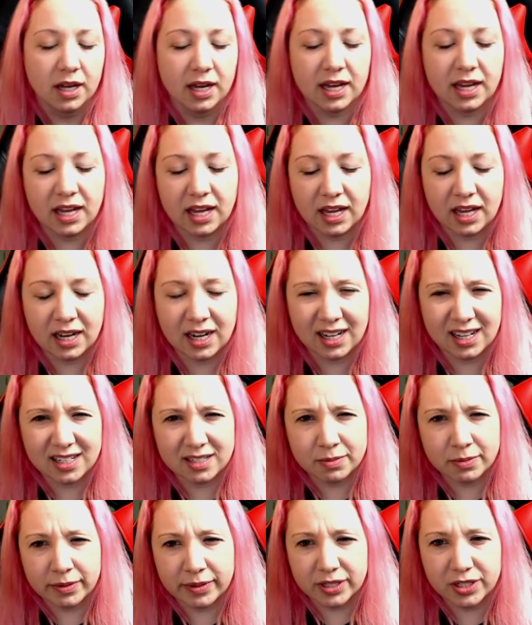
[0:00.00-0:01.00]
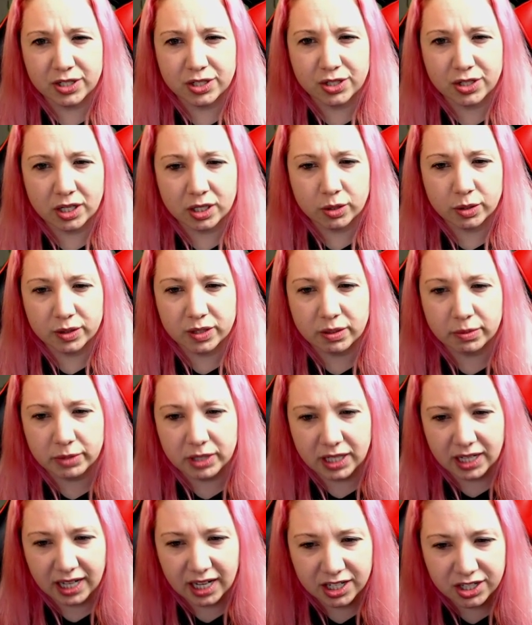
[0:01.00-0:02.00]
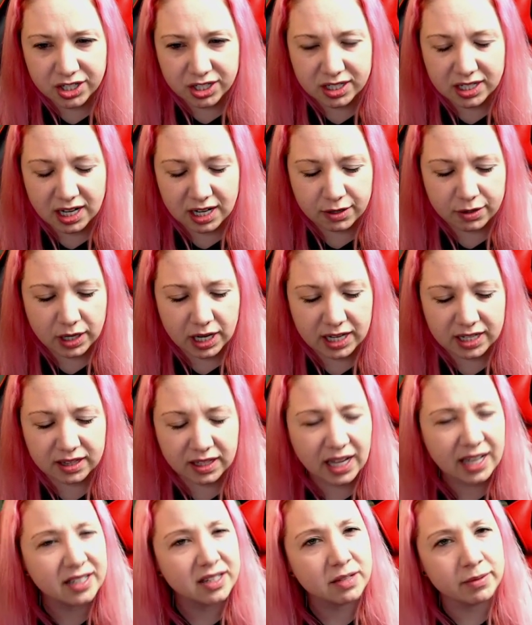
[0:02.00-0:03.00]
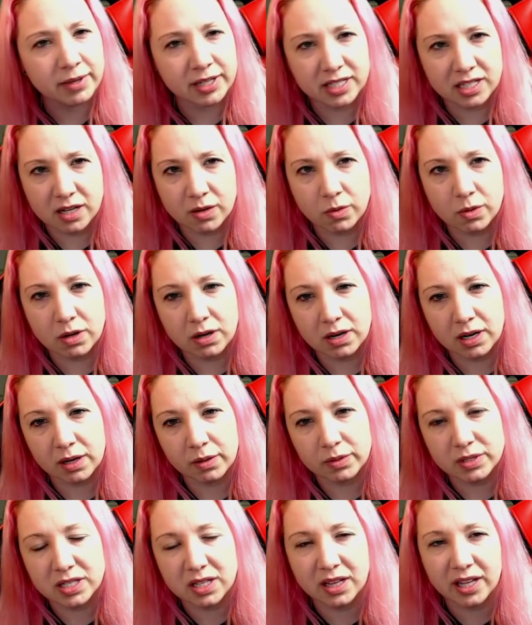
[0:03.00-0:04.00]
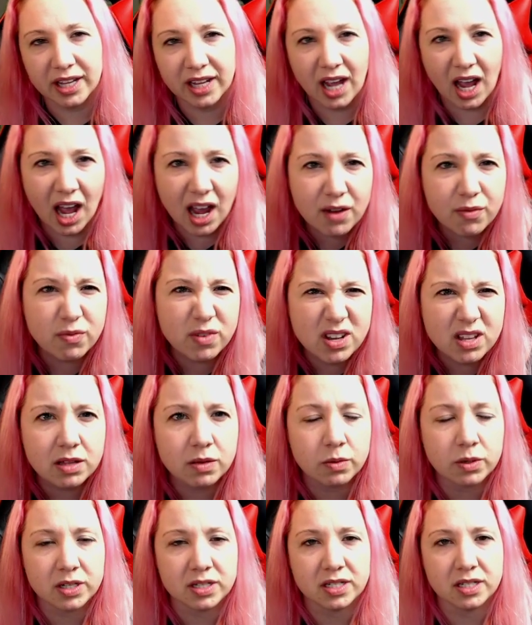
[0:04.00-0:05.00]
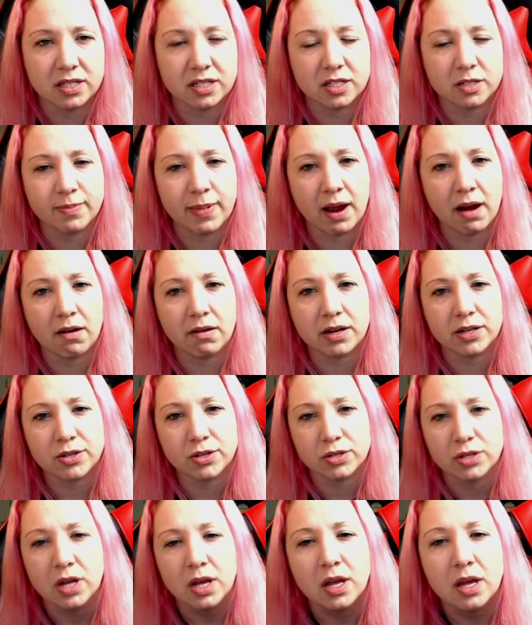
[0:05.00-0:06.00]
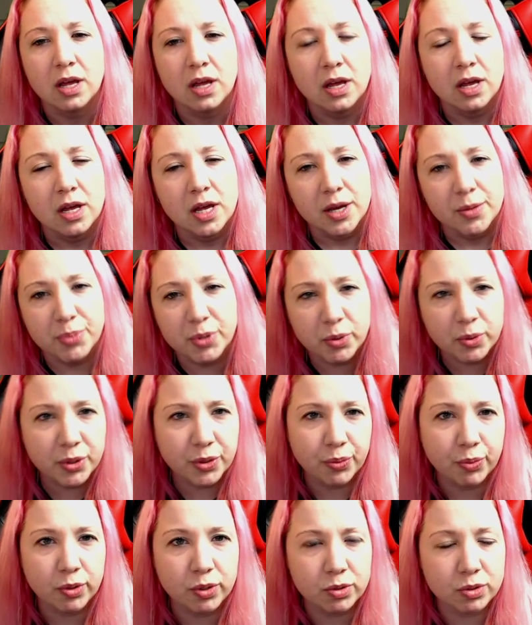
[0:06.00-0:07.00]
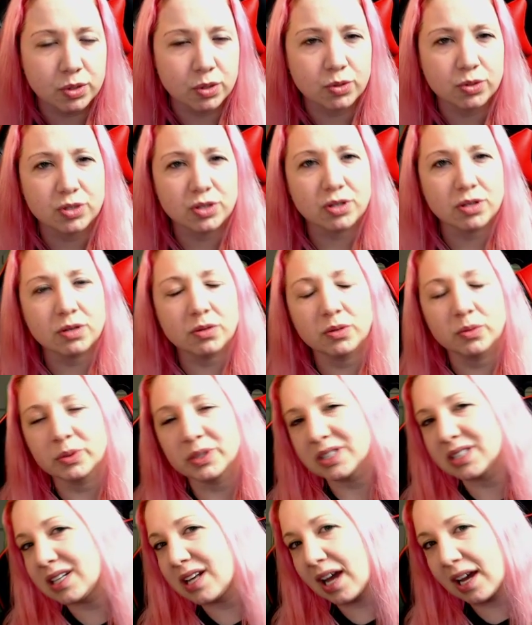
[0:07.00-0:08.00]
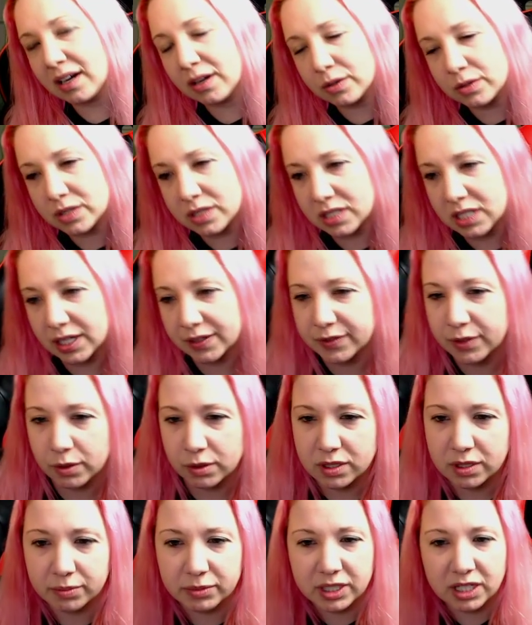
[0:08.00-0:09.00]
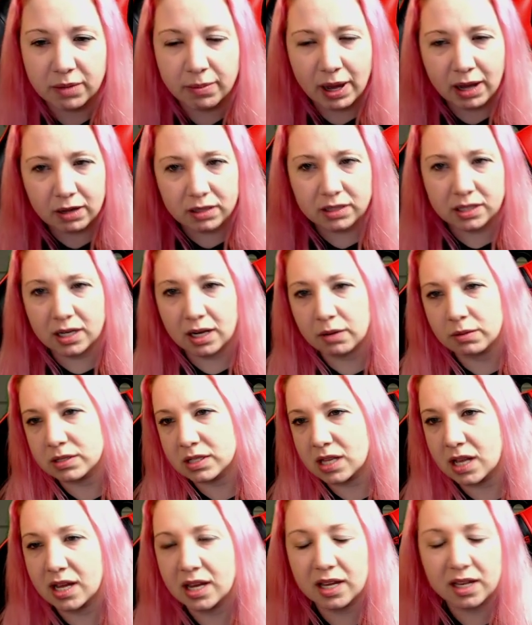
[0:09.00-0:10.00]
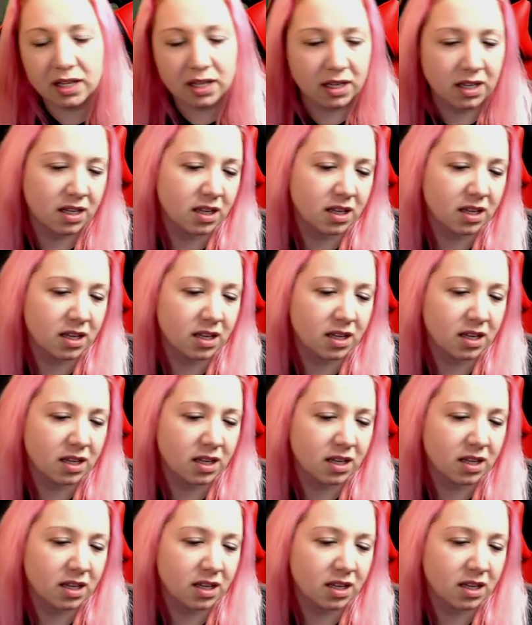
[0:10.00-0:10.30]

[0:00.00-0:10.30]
And I guess maybe that's just strange what I'm saying, but like, I liked them as they were, and I wasn't like, I really want to see this as Power Rangers. But with Ryusoulger and with the dinos and stuff, there was something about it that I was like,